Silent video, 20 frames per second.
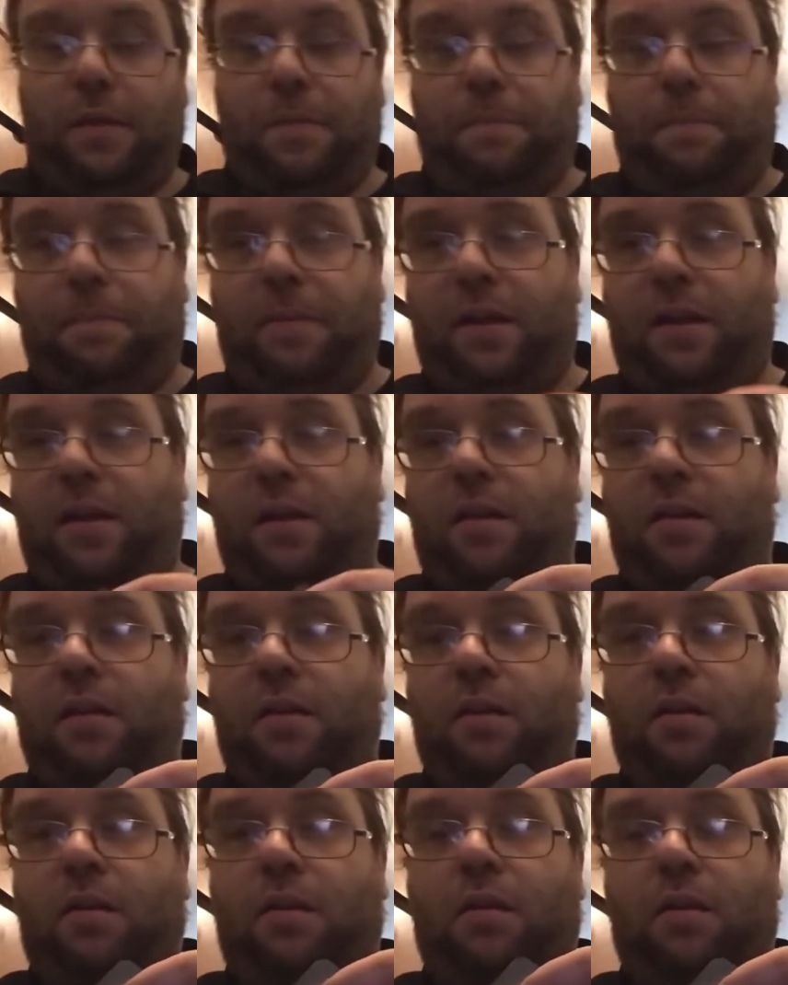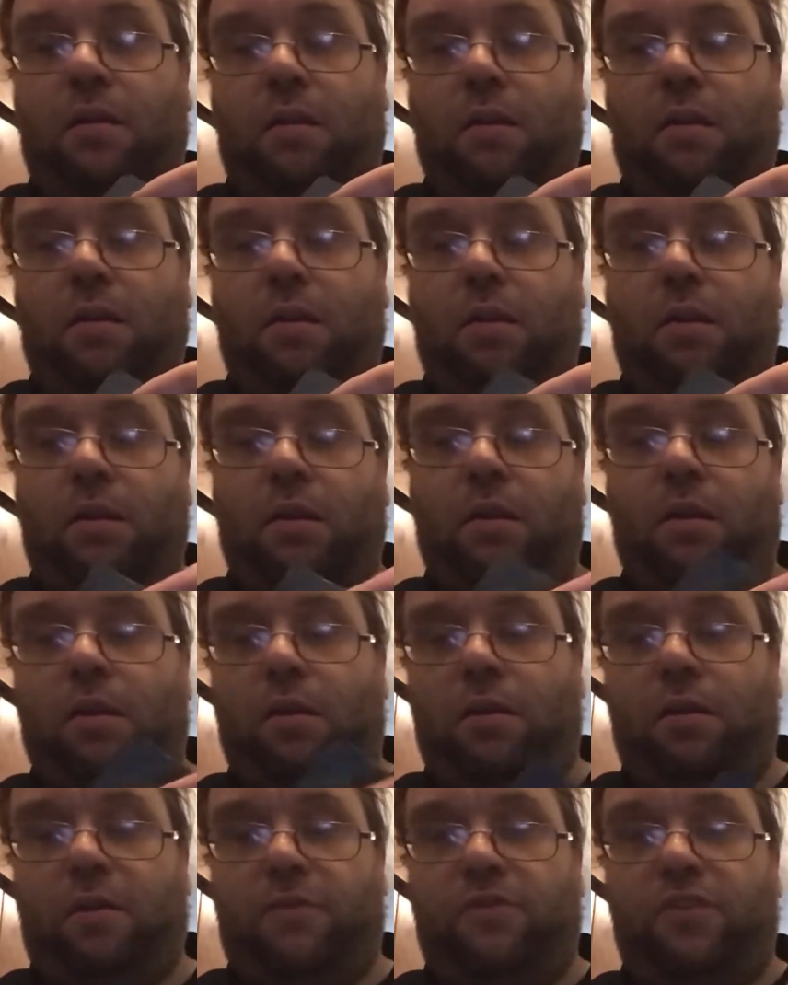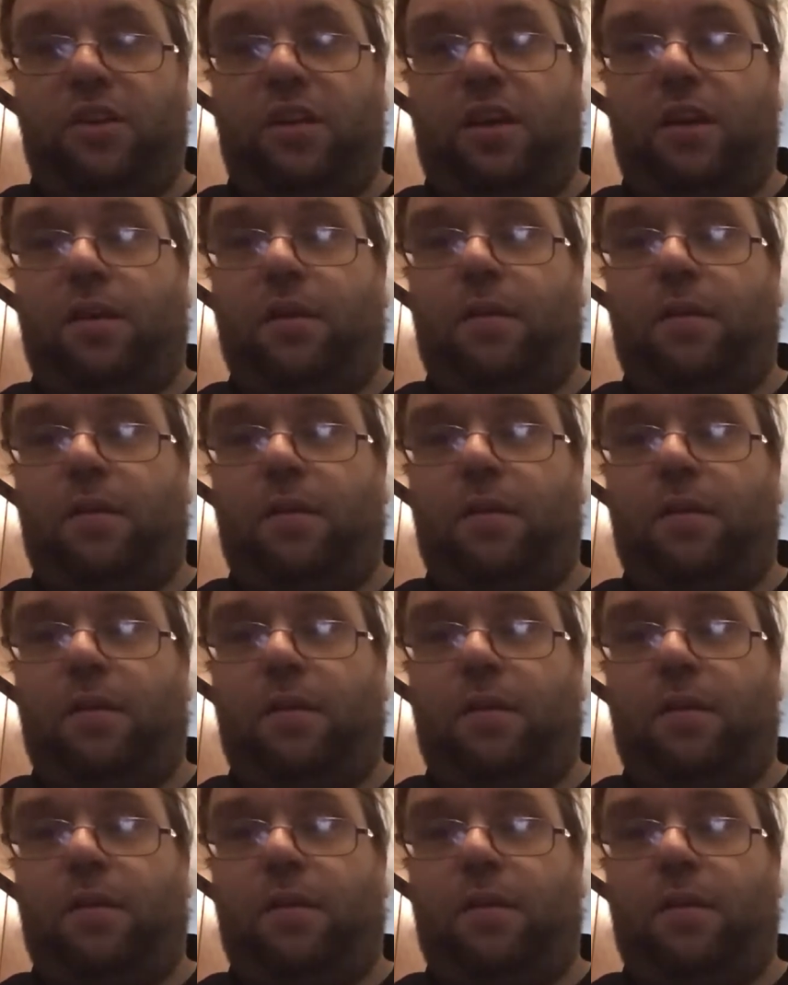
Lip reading: back of your deck.